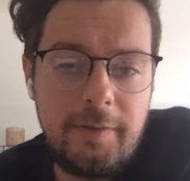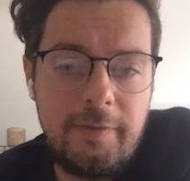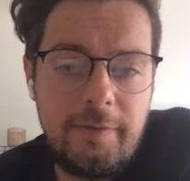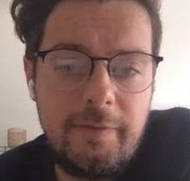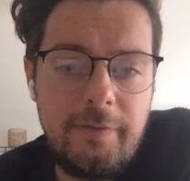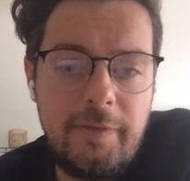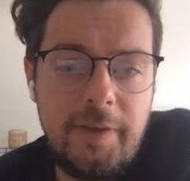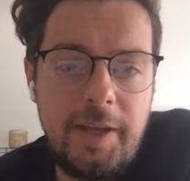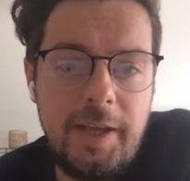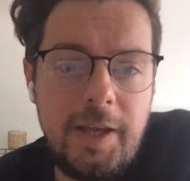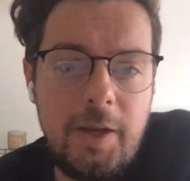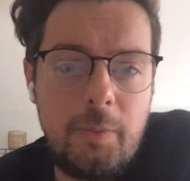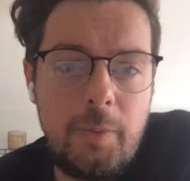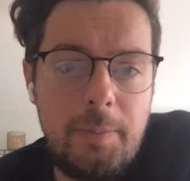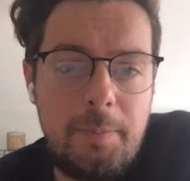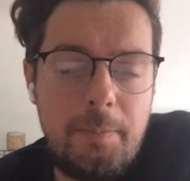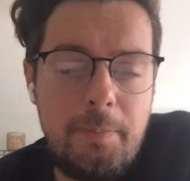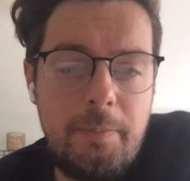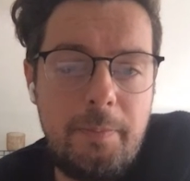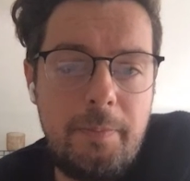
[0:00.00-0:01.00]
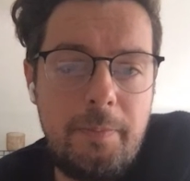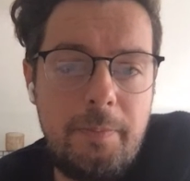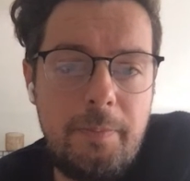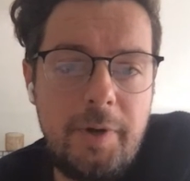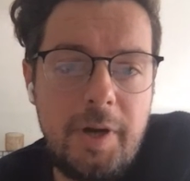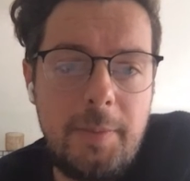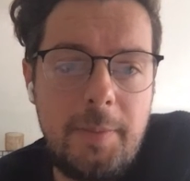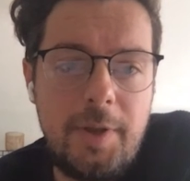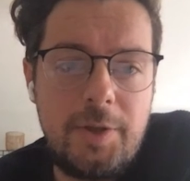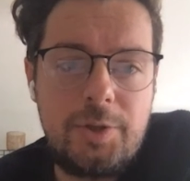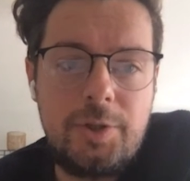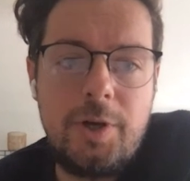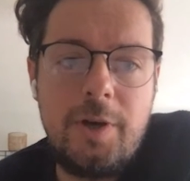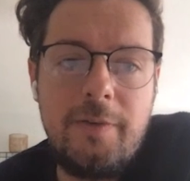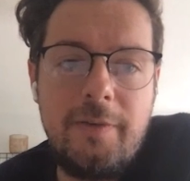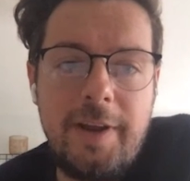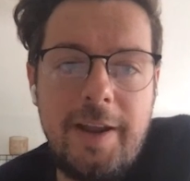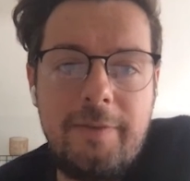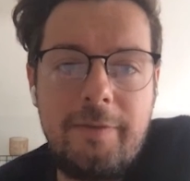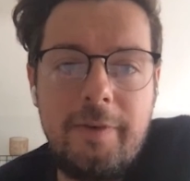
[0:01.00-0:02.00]
I think we pretty
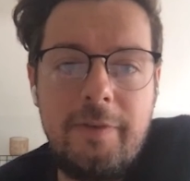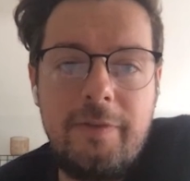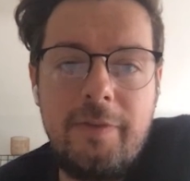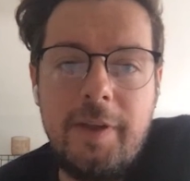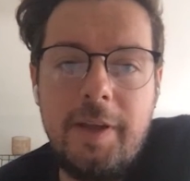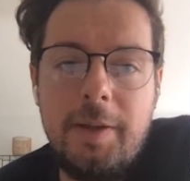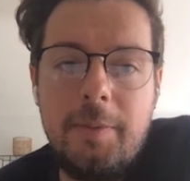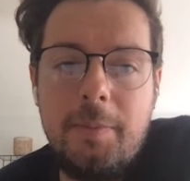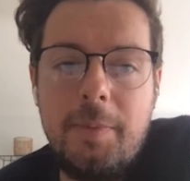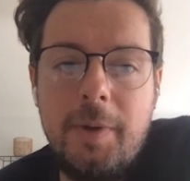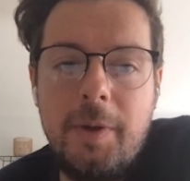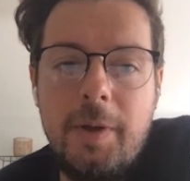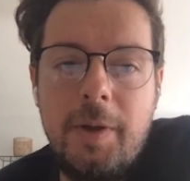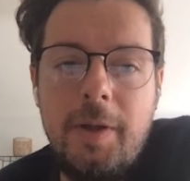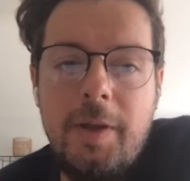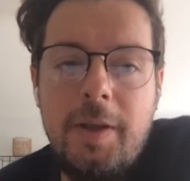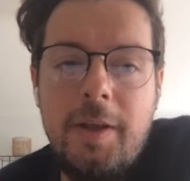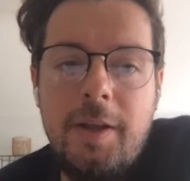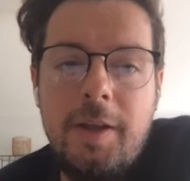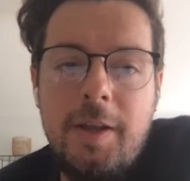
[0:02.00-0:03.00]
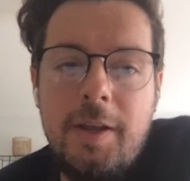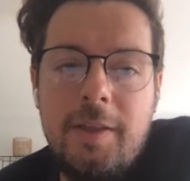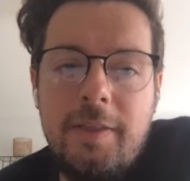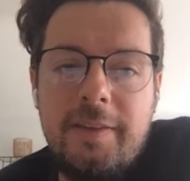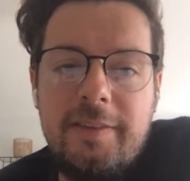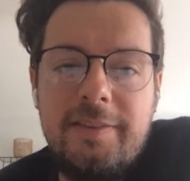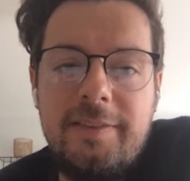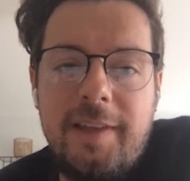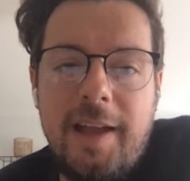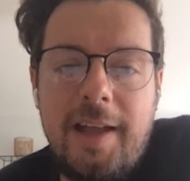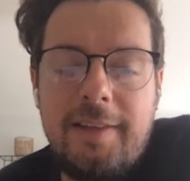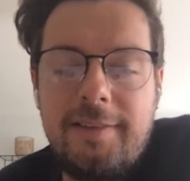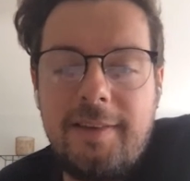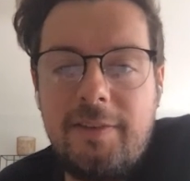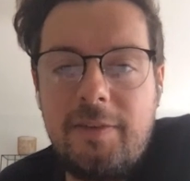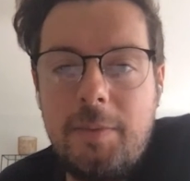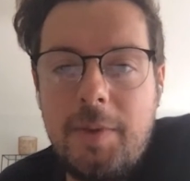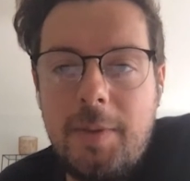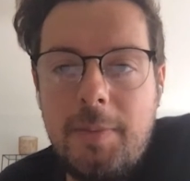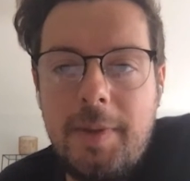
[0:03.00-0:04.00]
much covered everything, but the
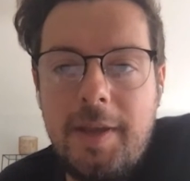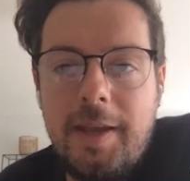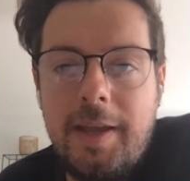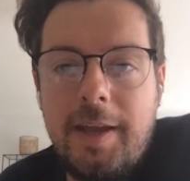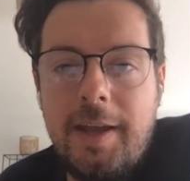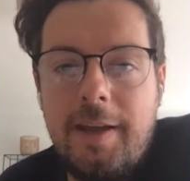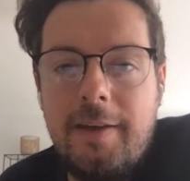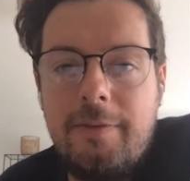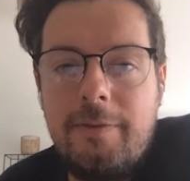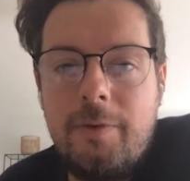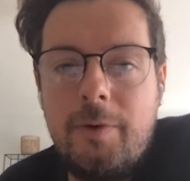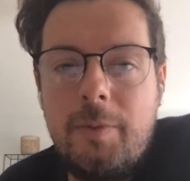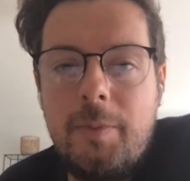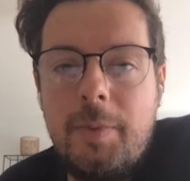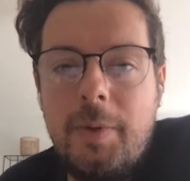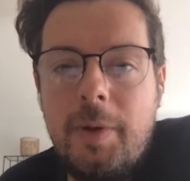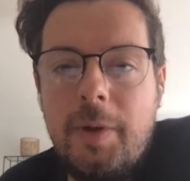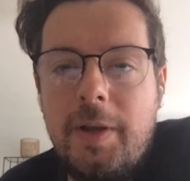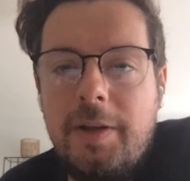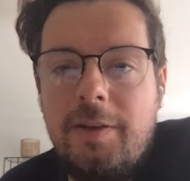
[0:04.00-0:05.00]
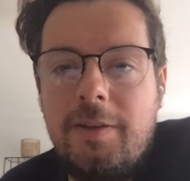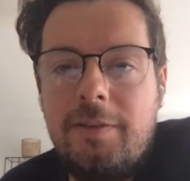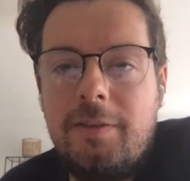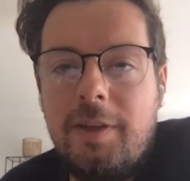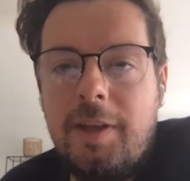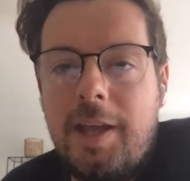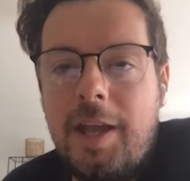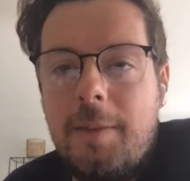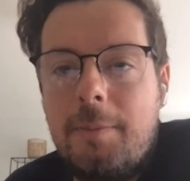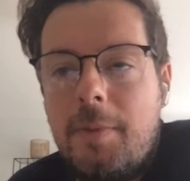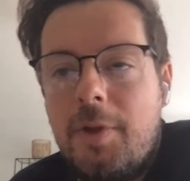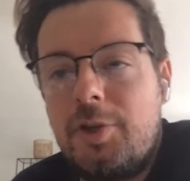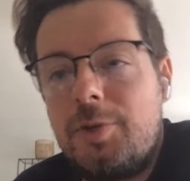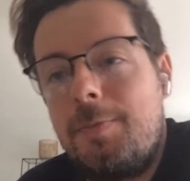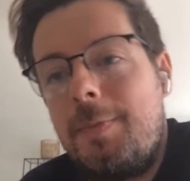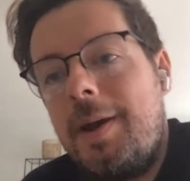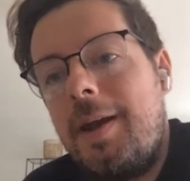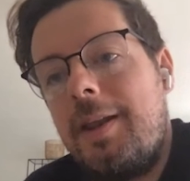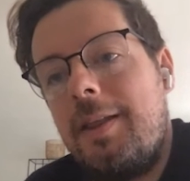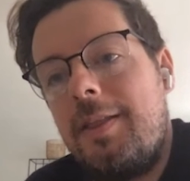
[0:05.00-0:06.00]
stats have to be a bit careful, but it doesn't get
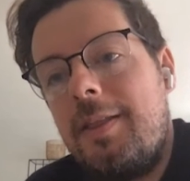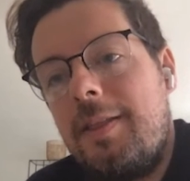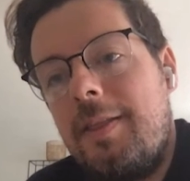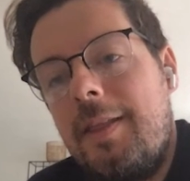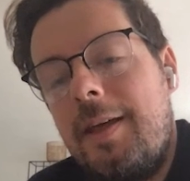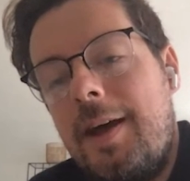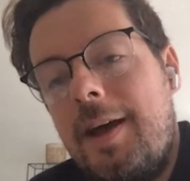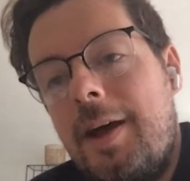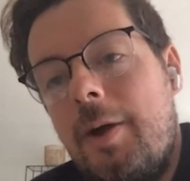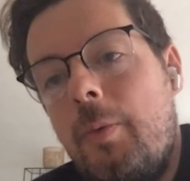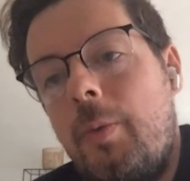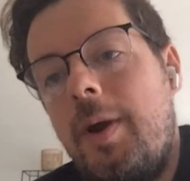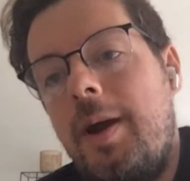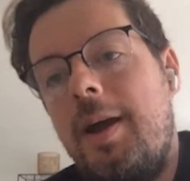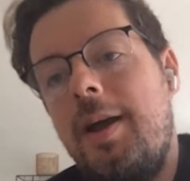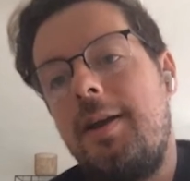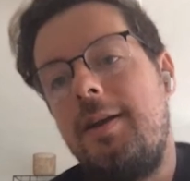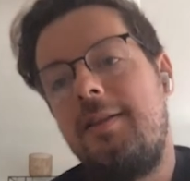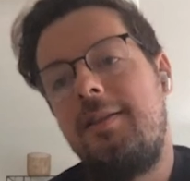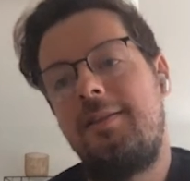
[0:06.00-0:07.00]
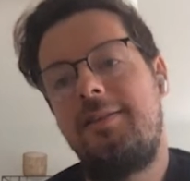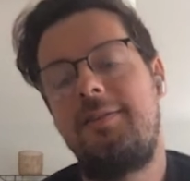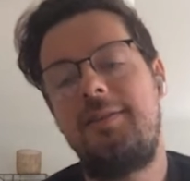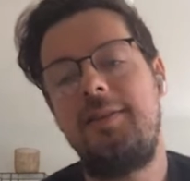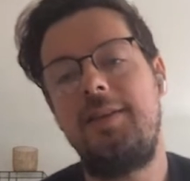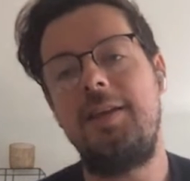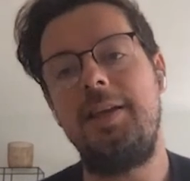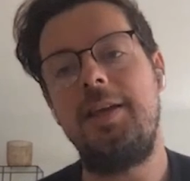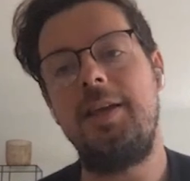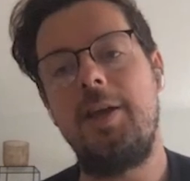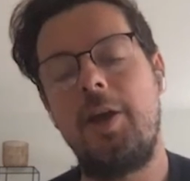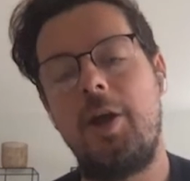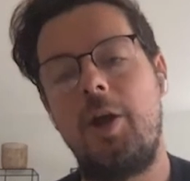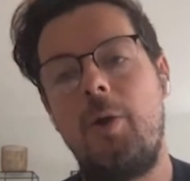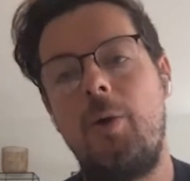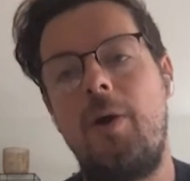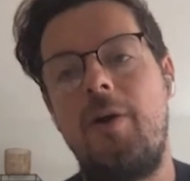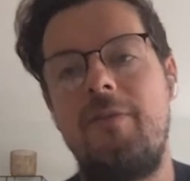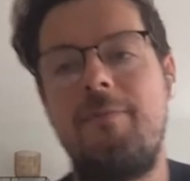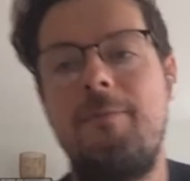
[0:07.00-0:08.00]
much better than that when the
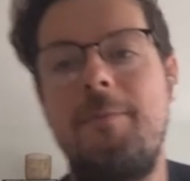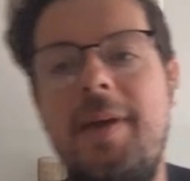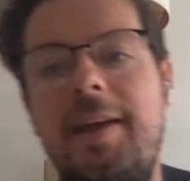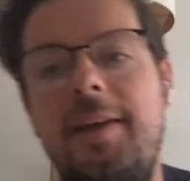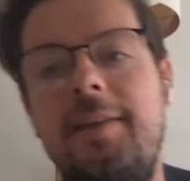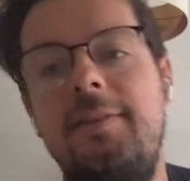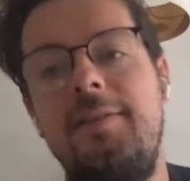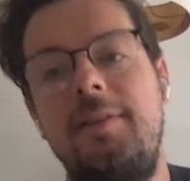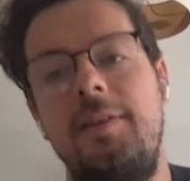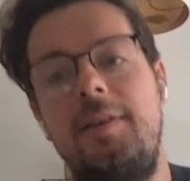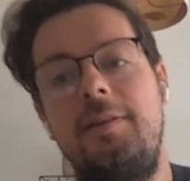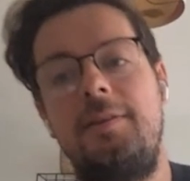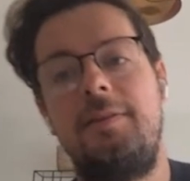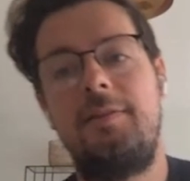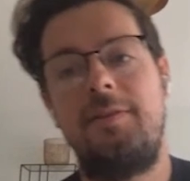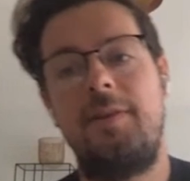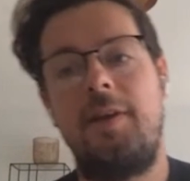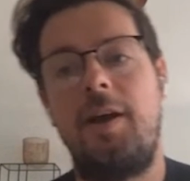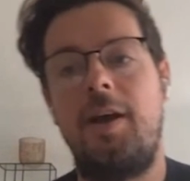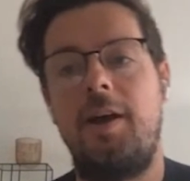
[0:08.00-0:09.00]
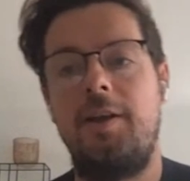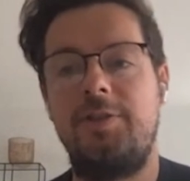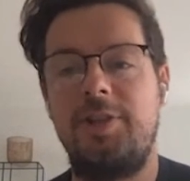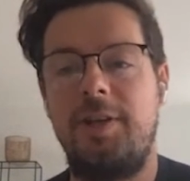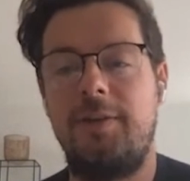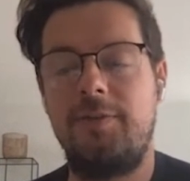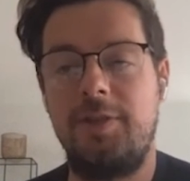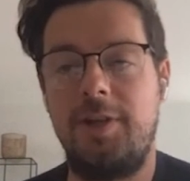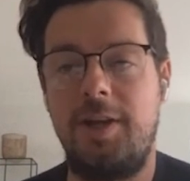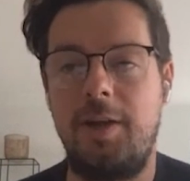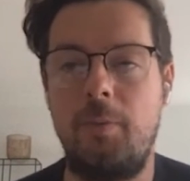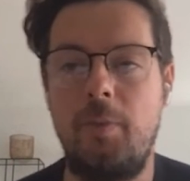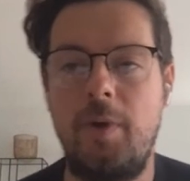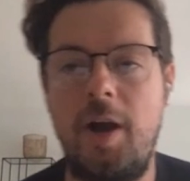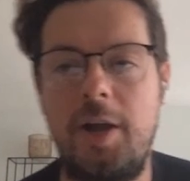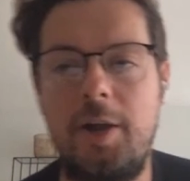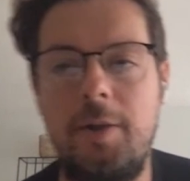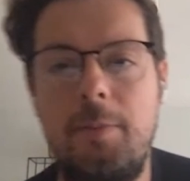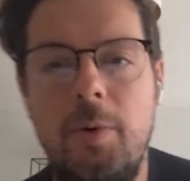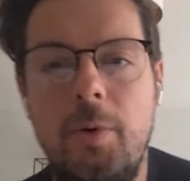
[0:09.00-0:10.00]
CEO of Macy's, Jeff
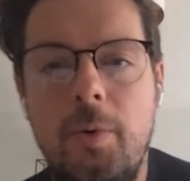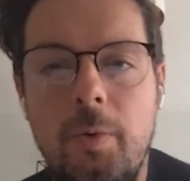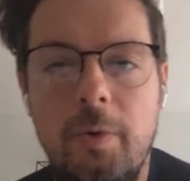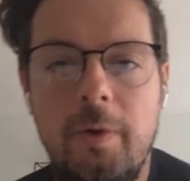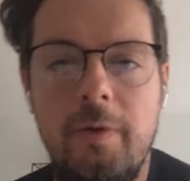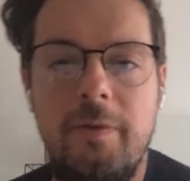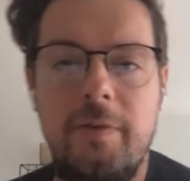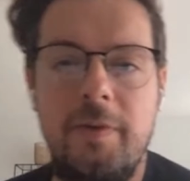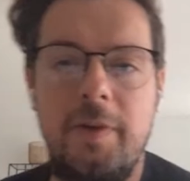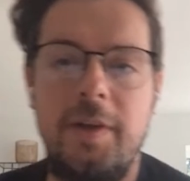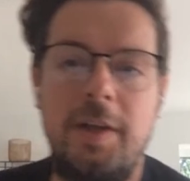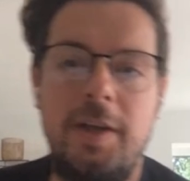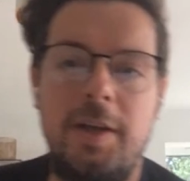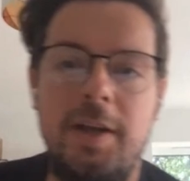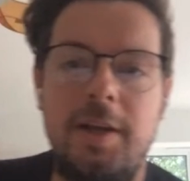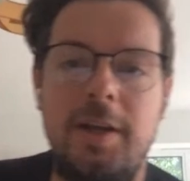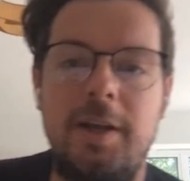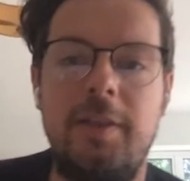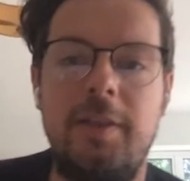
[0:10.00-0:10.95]
Jeanette, I could put all of